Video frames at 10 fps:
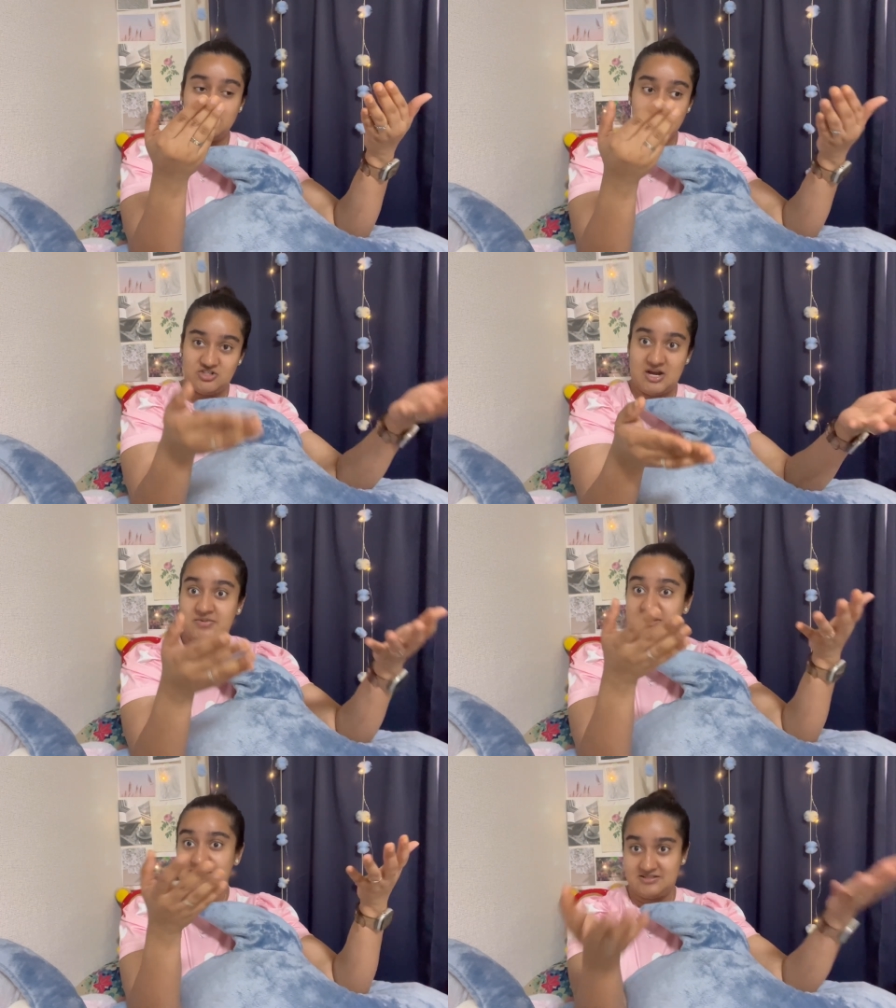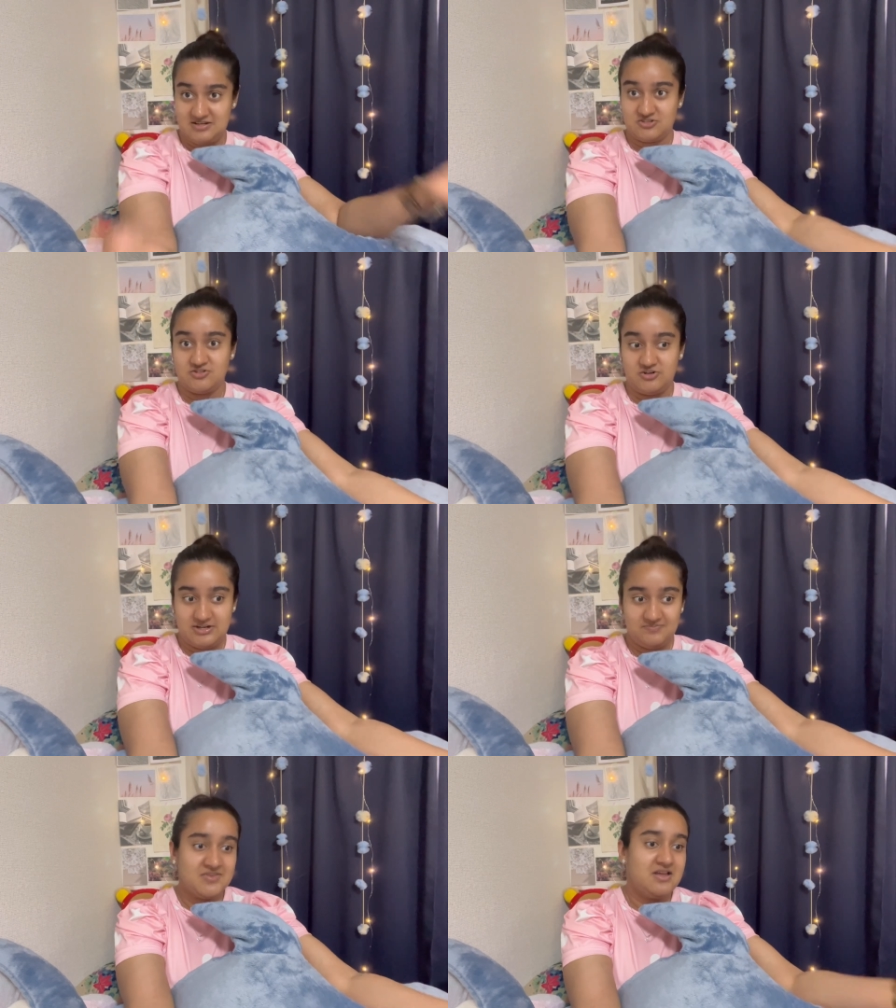japanese dictionary
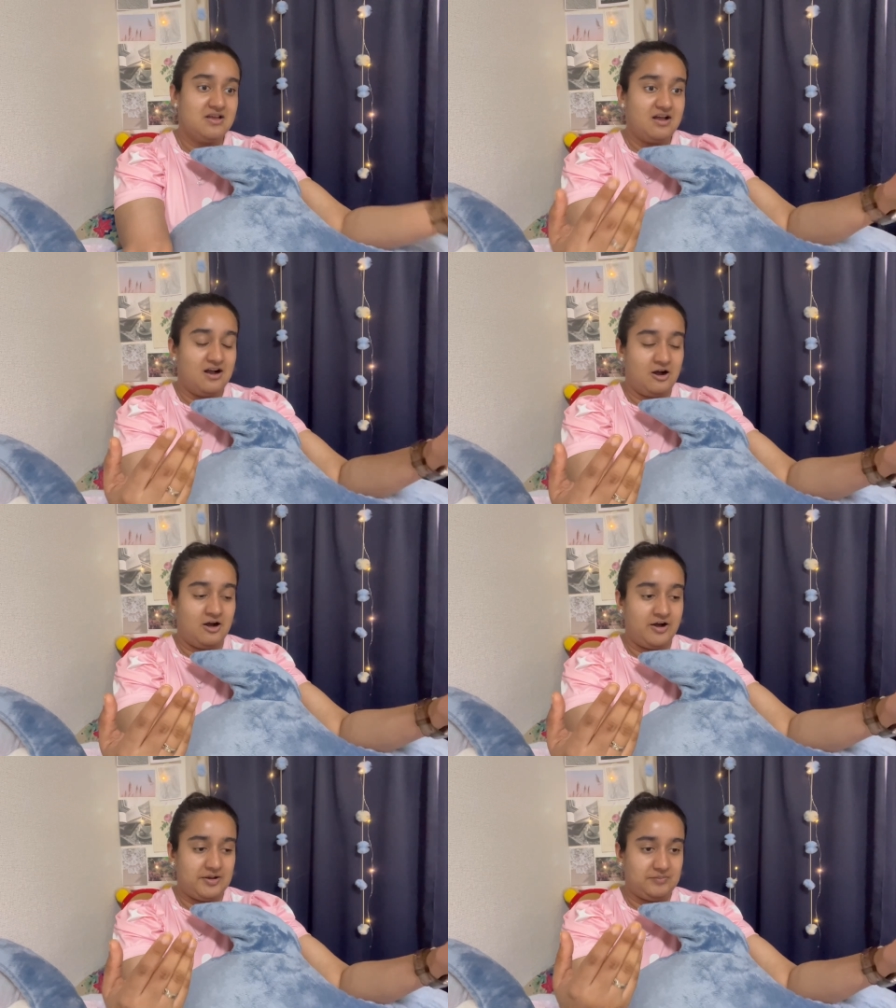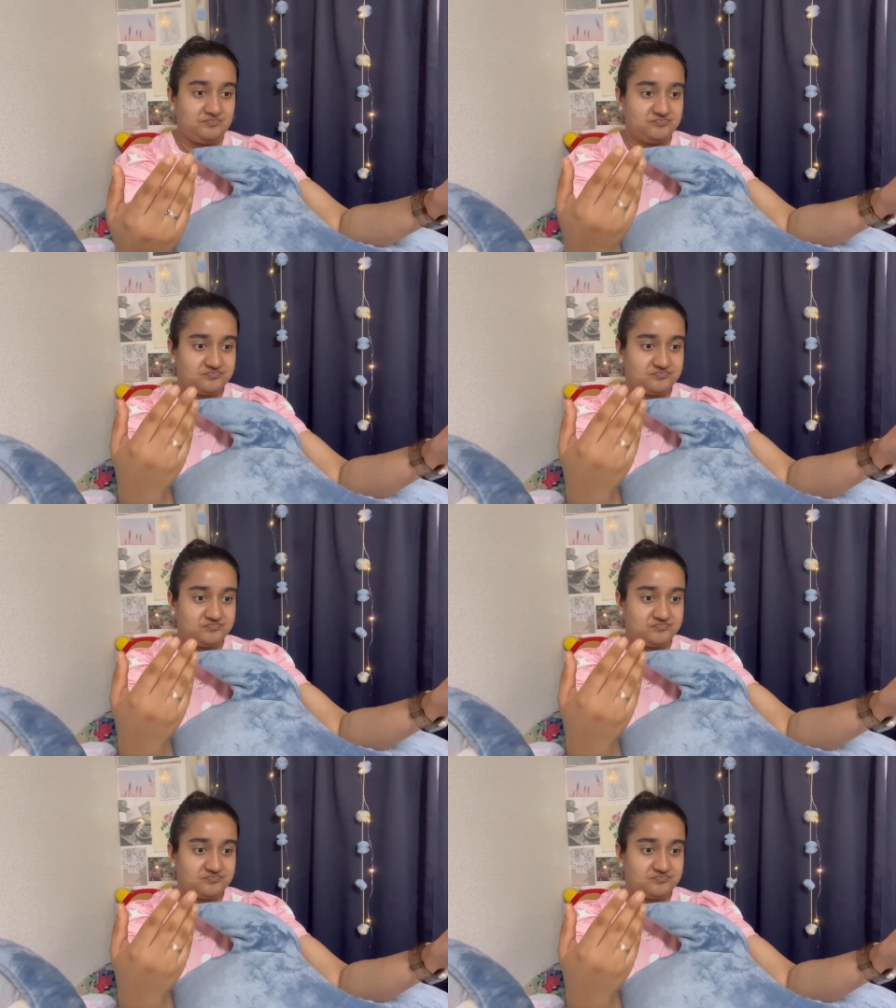um